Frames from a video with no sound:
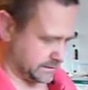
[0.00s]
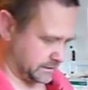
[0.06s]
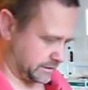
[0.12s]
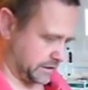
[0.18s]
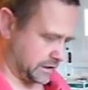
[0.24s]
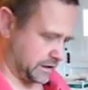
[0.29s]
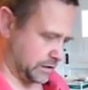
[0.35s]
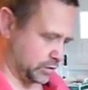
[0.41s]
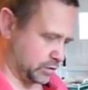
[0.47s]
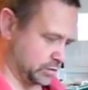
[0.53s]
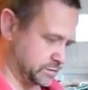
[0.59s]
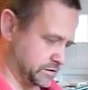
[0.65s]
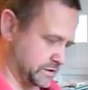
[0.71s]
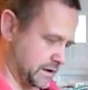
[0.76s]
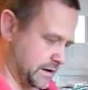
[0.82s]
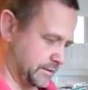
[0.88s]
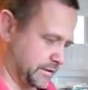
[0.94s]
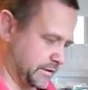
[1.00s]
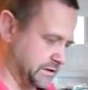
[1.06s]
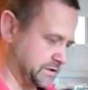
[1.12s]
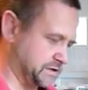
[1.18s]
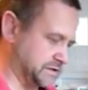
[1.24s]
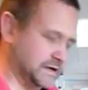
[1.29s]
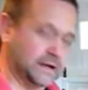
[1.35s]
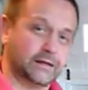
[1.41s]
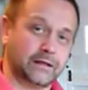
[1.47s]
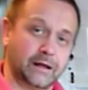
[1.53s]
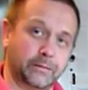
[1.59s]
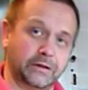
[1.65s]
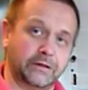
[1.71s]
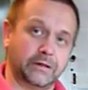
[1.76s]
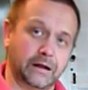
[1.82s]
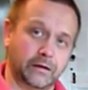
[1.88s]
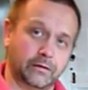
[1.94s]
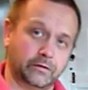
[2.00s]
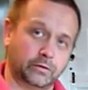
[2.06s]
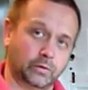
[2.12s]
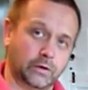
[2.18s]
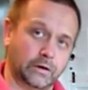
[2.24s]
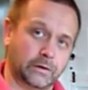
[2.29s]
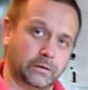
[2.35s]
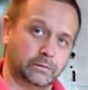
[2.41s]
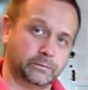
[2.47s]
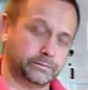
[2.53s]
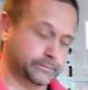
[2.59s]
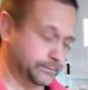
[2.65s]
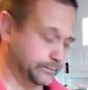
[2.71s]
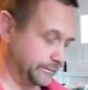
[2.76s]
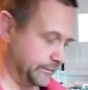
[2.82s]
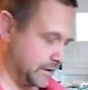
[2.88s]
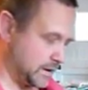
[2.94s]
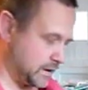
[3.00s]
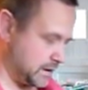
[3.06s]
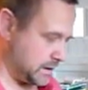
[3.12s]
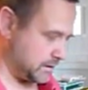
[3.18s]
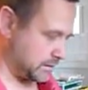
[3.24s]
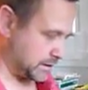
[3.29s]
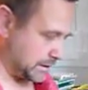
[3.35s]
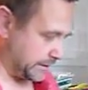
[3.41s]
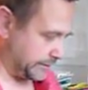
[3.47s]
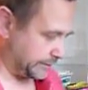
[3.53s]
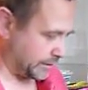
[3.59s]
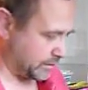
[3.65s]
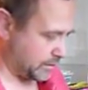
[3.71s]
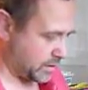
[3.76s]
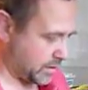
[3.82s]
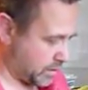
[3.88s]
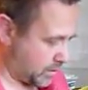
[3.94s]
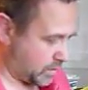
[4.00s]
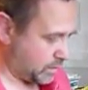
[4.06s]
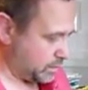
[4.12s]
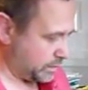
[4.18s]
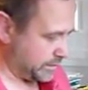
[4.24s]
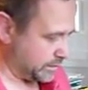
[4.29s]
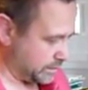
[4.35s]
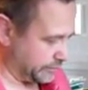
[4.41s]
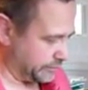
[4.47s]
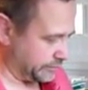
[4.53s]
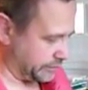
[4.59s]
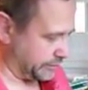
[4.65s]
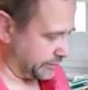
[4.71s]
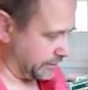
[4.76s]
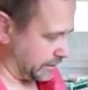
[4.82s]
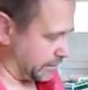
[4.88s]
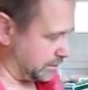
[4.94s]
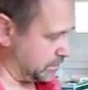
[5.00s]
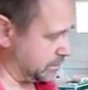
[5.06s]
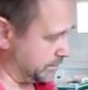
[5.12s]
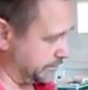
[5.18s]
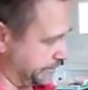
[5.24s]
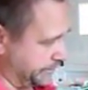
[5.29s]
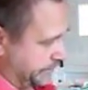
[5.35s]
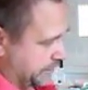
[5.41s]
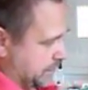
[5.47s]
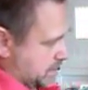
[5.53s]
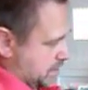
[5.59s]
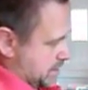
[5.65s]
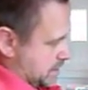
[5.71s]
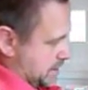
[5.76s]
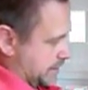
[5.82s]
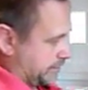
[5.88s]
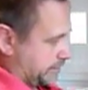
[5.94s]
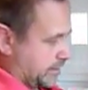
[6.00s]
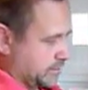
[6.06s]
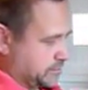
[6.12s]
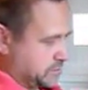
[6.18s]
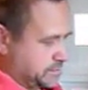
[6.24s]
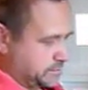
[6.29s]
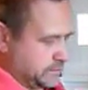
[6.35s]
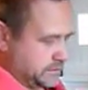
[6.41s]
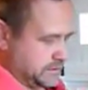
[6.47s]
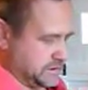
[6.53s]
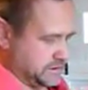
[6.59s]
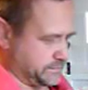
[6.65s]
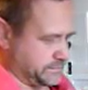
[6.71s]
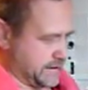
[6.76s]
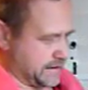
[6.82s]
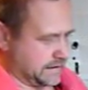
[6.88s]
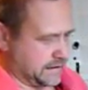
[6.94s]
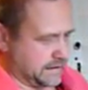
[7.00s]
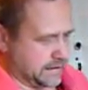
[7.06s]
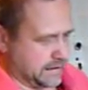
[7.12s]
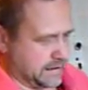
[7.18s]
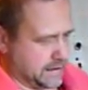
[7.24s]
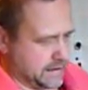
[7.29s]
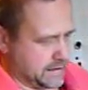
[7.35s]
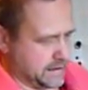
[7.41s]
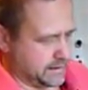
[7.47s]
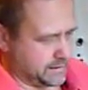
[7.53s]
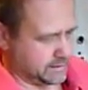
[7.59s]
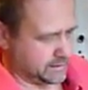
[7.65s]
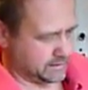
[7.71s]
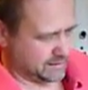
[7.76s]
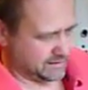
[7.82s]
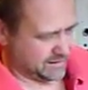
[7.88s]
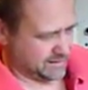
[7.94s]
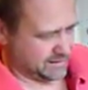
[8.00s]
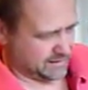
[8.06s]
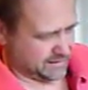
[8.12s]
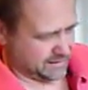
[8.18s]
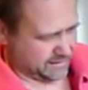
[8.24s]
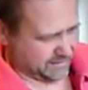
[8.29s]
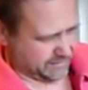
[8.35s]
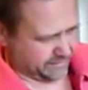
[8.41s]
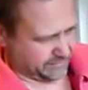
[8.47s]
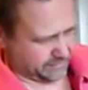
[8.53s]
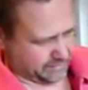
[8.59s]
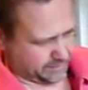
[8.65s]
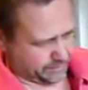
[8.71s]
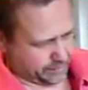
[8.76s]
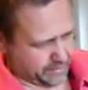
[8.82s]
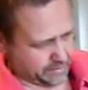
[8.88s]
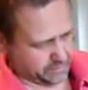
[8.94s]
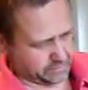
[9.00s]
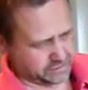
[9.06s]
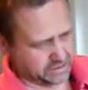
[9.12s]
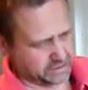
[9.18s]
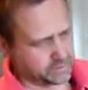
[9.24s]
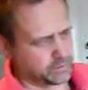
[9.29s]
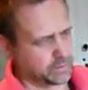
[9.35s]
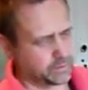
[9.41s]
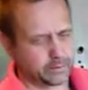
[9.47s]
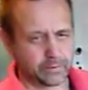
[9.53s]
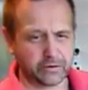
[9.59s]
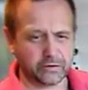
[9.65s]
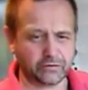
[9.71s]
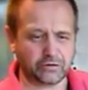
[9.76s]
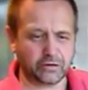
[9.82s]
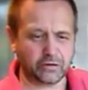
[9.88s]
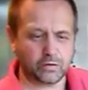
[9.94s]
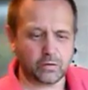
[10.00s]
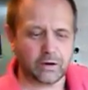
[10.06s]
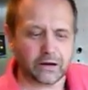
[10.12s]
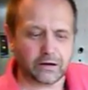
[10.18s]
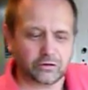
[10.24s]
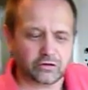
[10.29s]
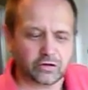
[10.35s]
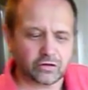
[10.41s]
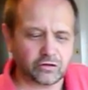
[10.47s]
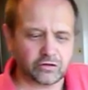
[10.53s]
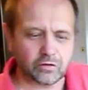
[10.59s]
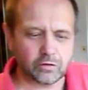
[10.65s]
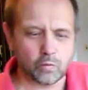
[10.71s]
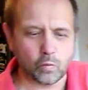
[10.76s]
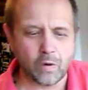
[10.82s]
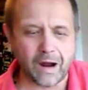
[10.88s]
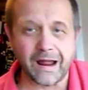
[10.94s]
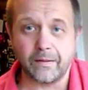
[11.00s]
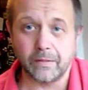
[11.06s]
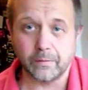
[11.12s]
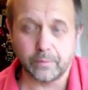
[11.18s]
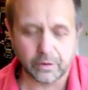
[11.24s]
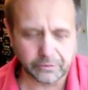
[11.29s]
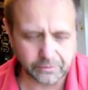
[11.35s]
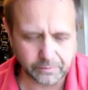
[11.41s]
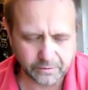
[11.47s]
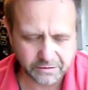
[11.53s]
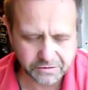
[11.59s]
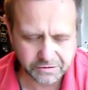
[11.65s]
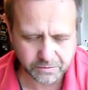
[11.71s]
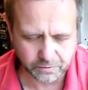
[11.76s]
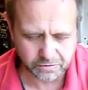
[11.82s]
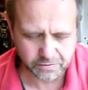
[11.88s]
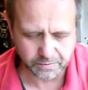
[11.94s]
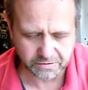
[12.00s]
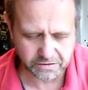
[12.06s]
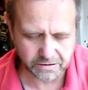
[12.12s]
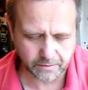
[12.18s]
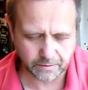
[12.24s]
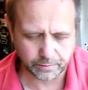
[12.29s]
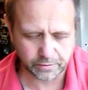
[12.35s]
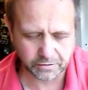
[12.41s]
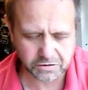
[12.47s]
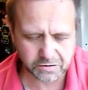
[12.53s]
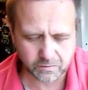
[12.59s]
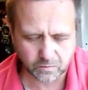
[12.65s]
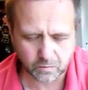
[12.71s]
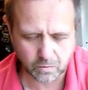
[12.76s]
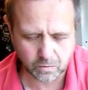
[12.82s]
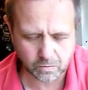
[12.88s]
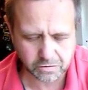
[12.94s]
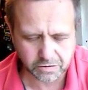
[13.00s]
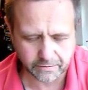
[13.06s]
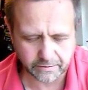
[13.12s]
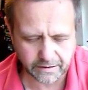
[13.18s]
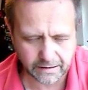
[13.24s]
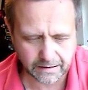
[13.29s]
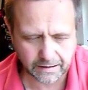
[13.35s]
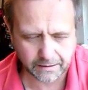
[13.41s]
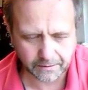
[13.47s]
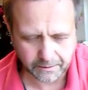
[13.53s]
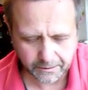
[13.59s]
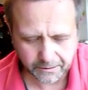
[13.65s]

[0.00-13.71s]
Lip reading: cubes, and I'm going to stick them in there as well. Okay, so all we want to do is, I'll just put these back in here for the process. What we want to do is just wet the bottom of the saucepan. So we put some water in it,